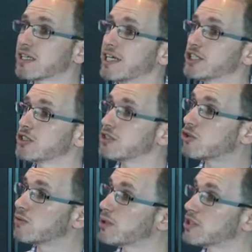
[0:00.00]
indications, you
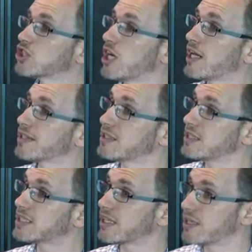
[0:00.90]
could put a child in
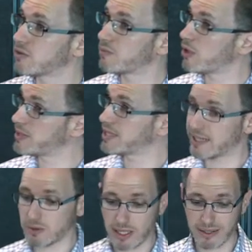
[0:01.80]
the scanner and probably
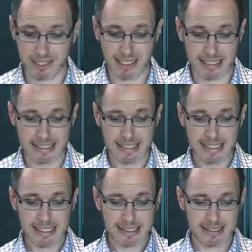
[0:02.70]
get away without
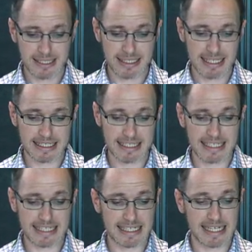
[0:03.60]
needing
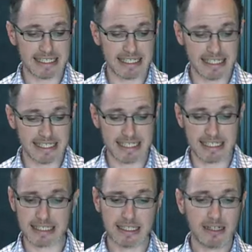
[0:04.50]
any
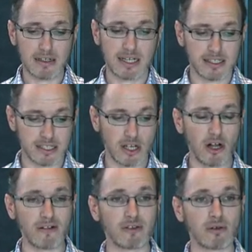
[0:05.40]
anesthesia. And there's a
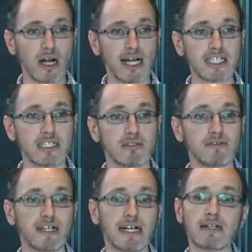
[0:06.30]
whole variety
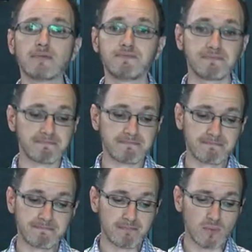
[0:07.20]
of uh,
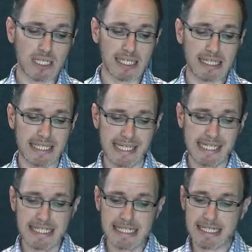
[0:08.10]
uh,
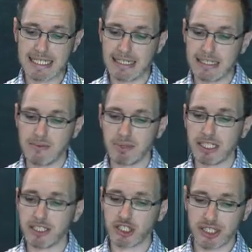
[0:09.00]

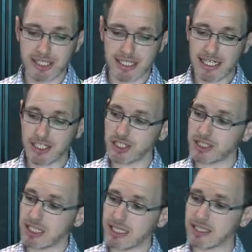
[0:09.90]
potential
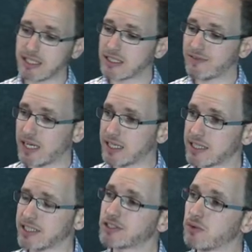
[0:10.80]
indications. And I think if I
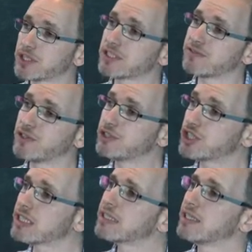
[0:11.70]
think towards the
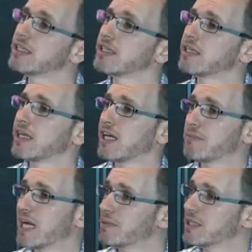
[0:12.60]
future, uh,
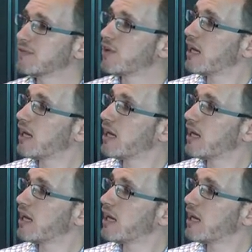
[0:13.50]
maybe in